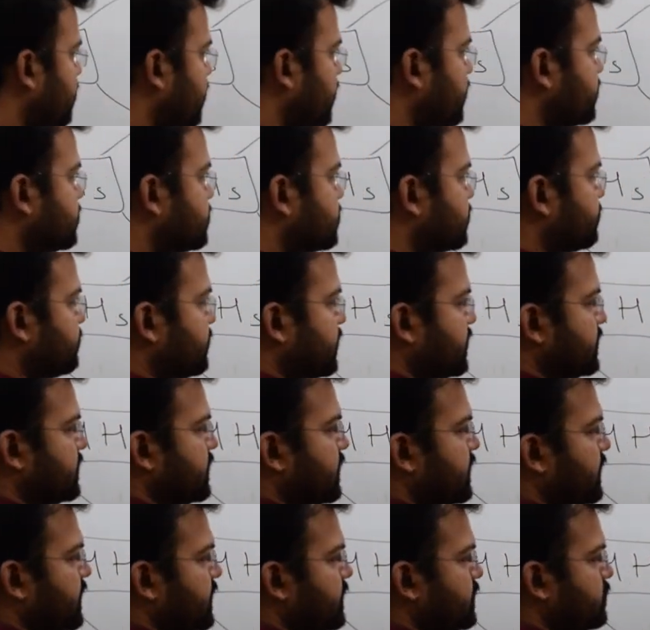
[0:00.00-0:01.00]

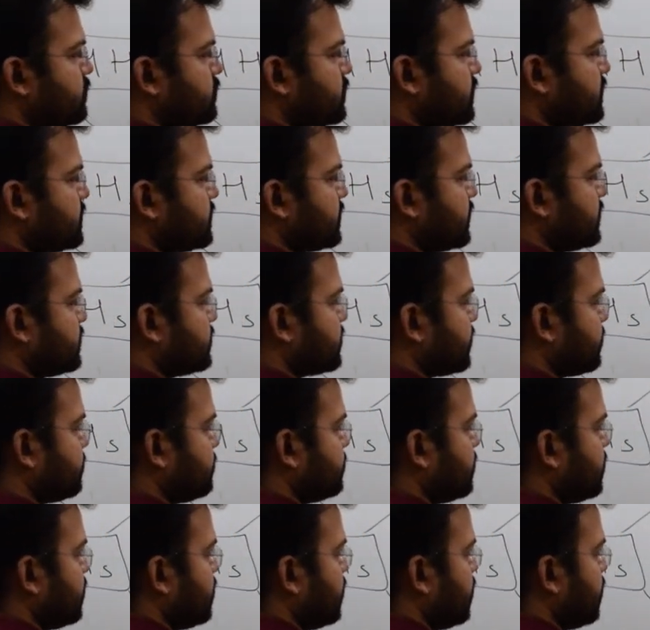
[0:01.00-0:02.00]
intermediary into this
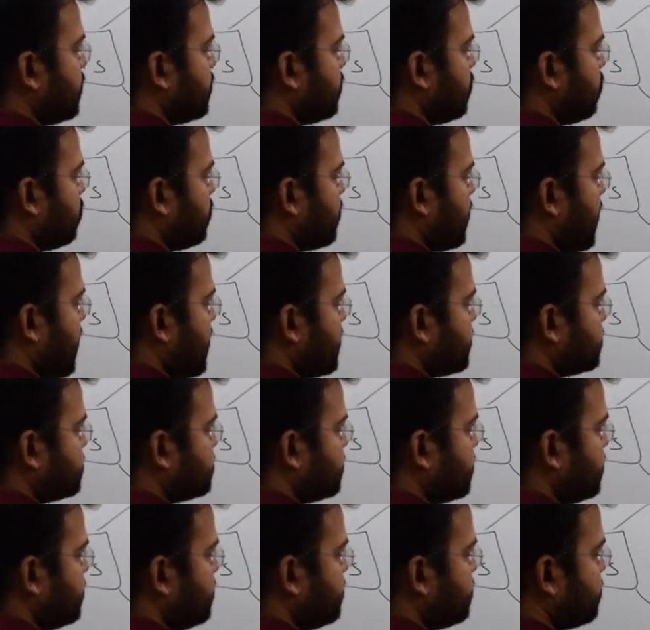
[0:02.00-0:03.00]
system known
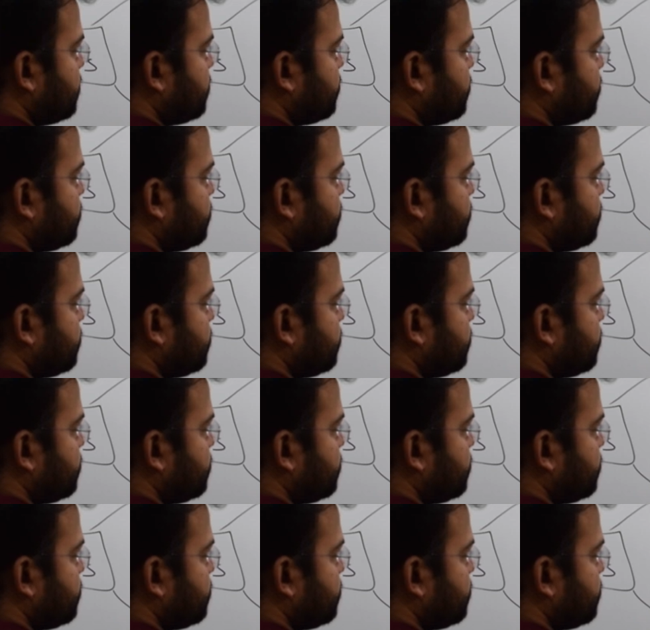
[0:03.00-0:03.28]
as the